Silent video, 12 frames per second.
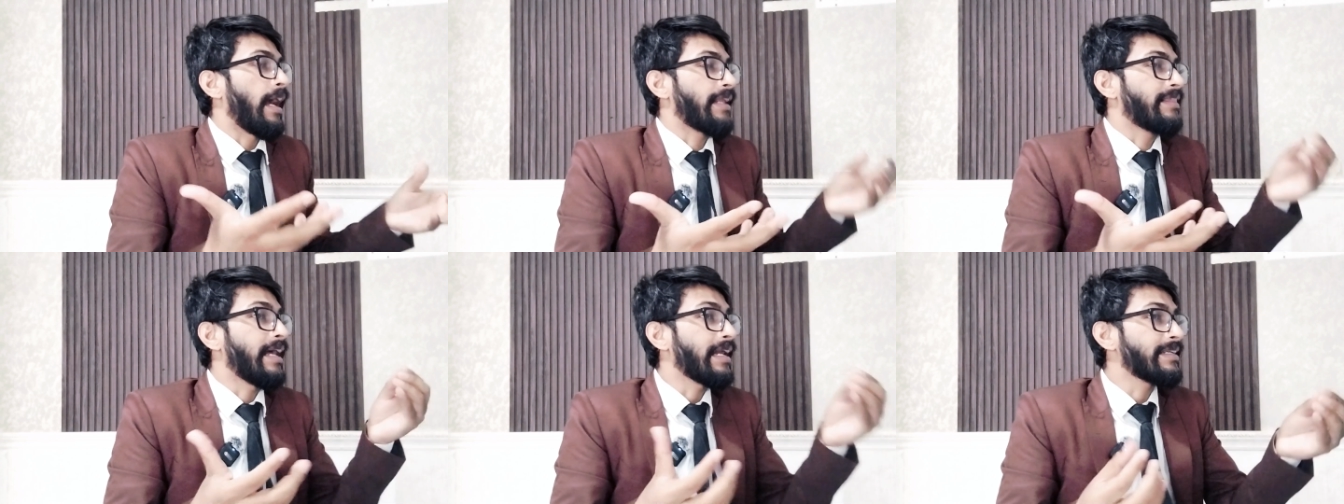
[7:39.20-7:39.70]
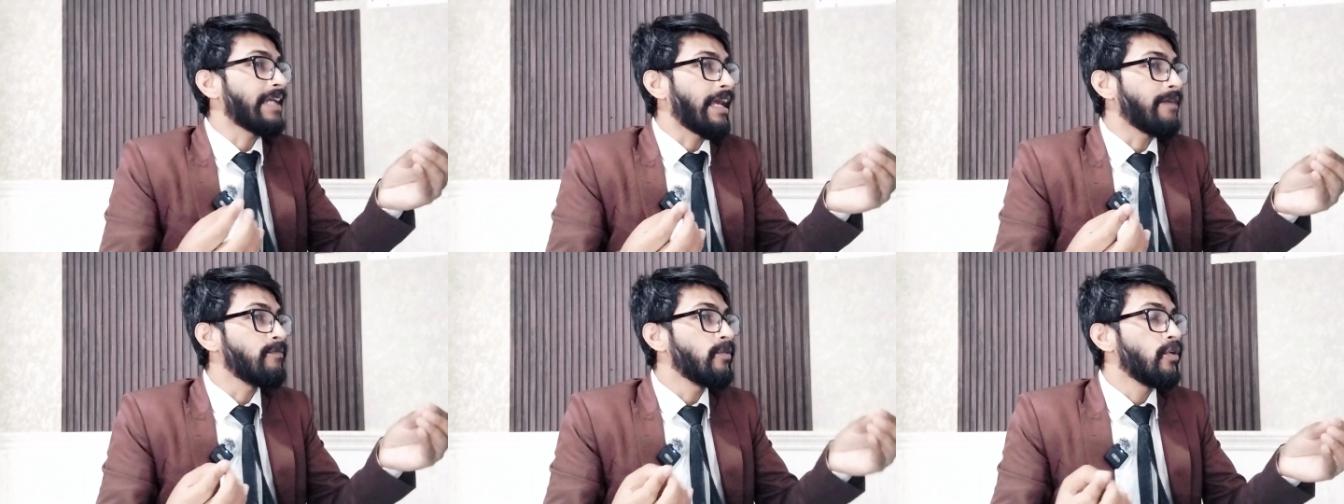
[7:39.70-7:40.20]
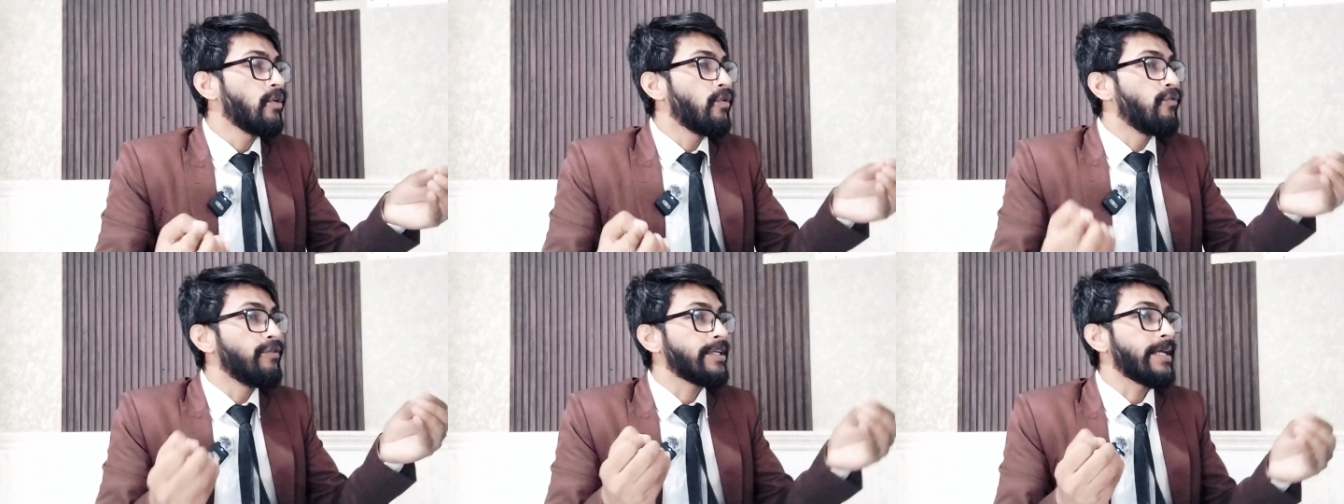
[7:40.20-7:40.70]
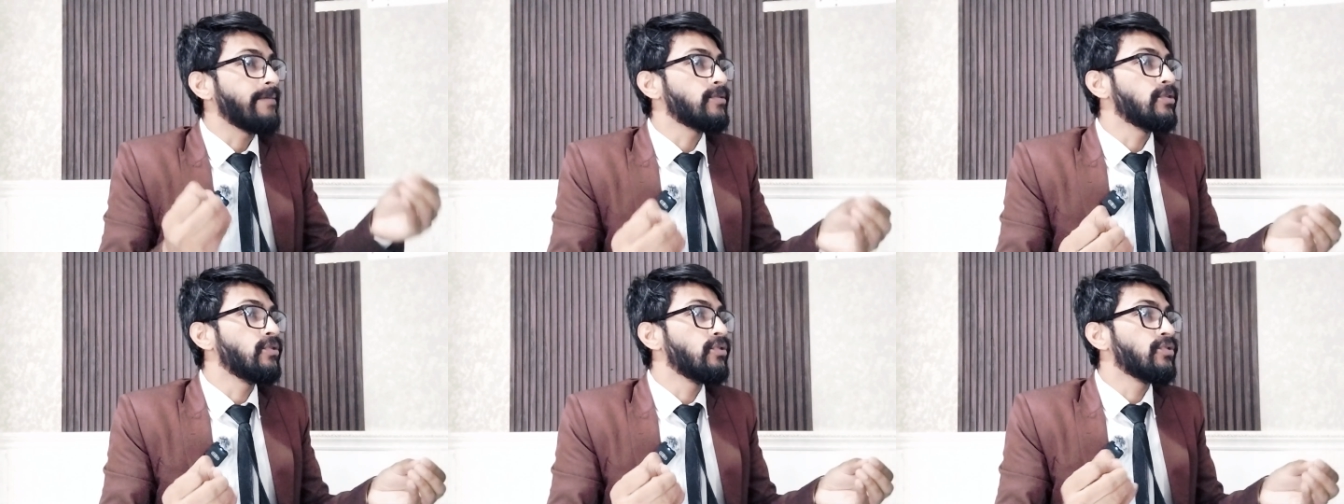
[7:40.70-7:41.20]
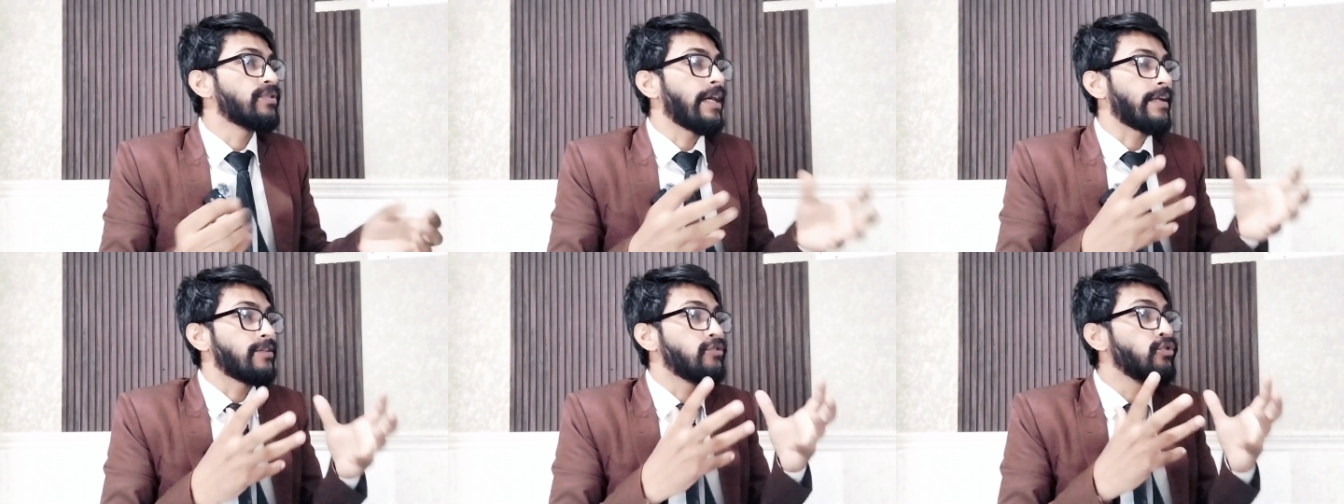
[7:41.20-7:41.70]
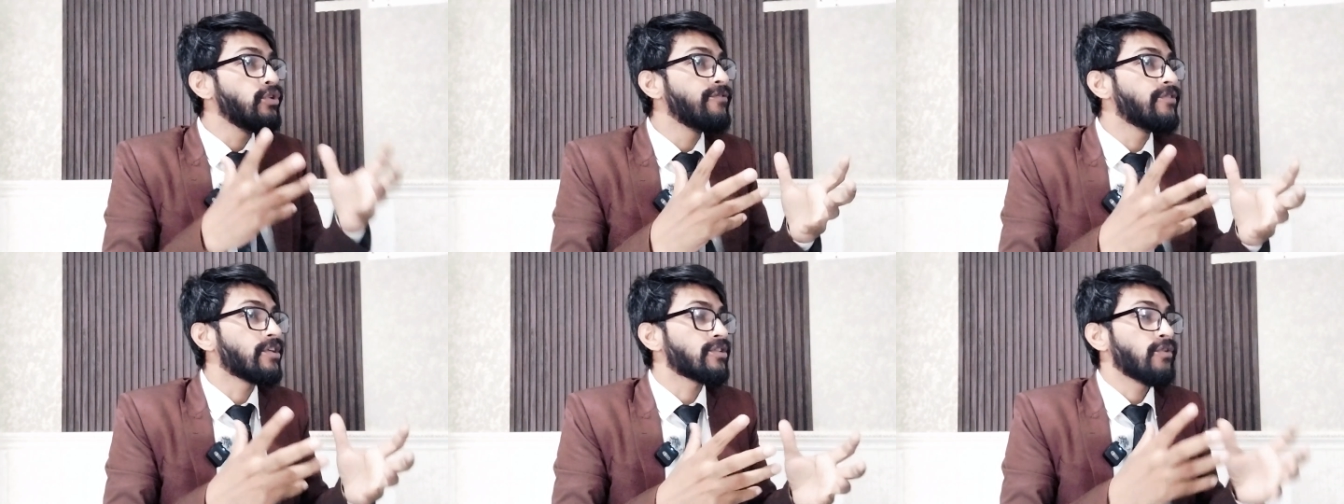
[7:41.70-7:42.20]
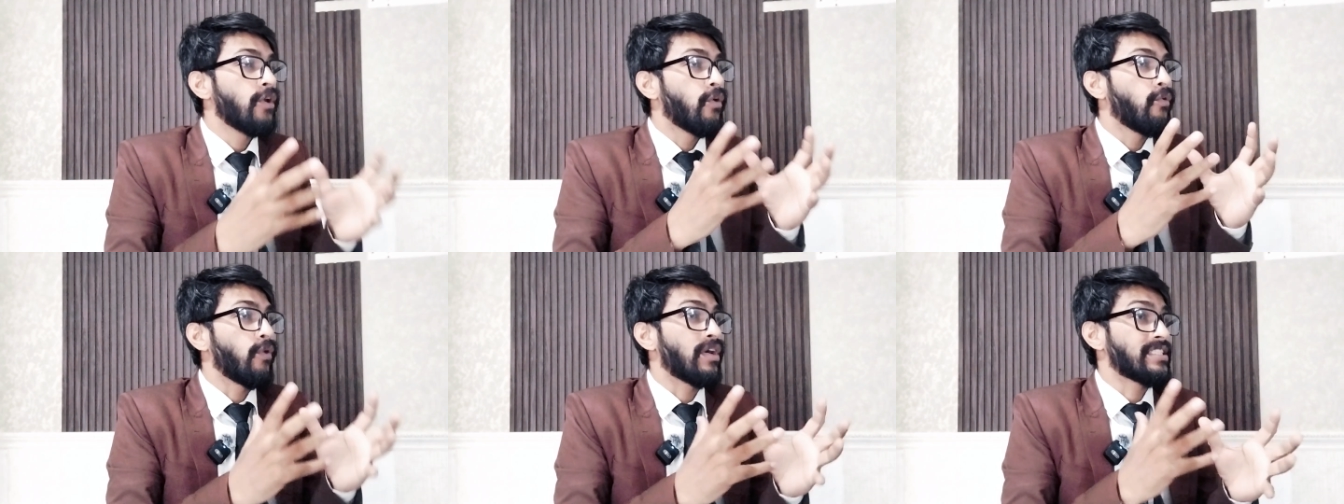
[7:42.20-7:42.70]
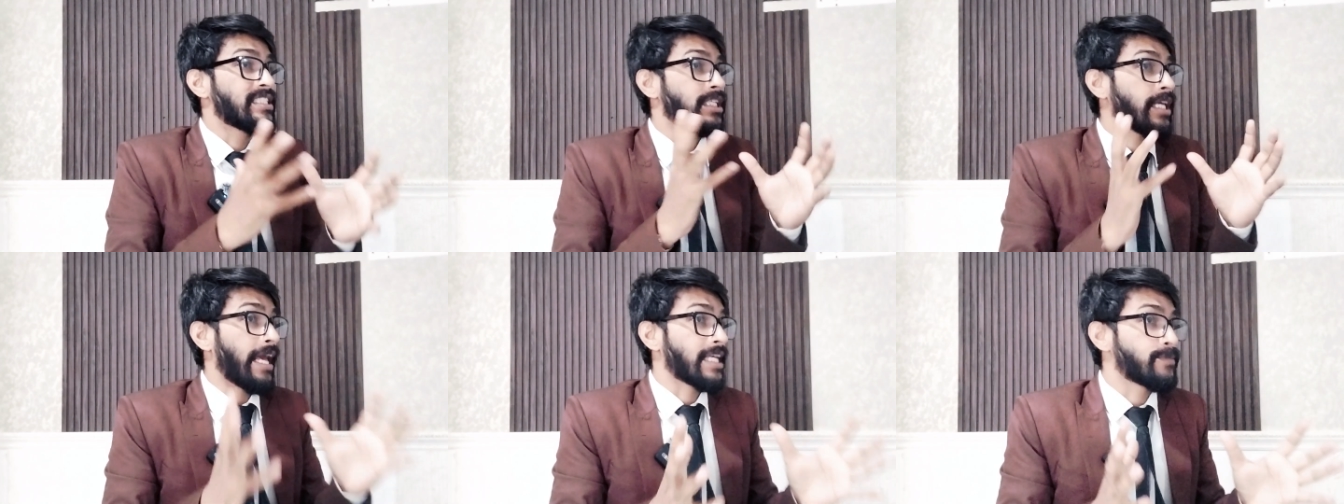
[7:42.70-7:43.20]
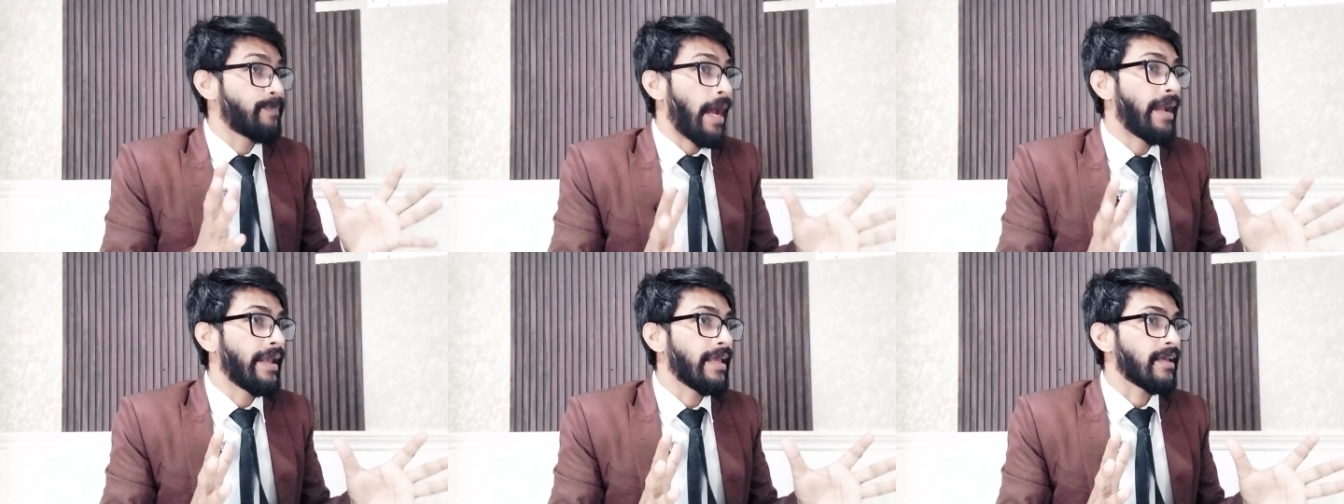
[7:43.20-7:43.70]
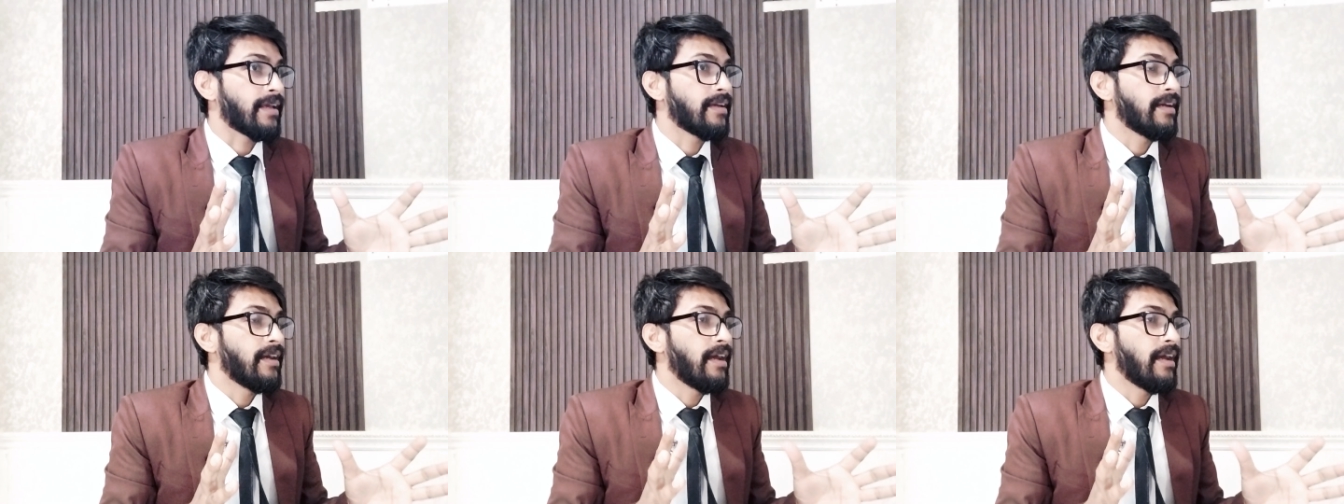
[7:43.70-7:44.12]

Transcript: at that time we came to know that universe was expanding.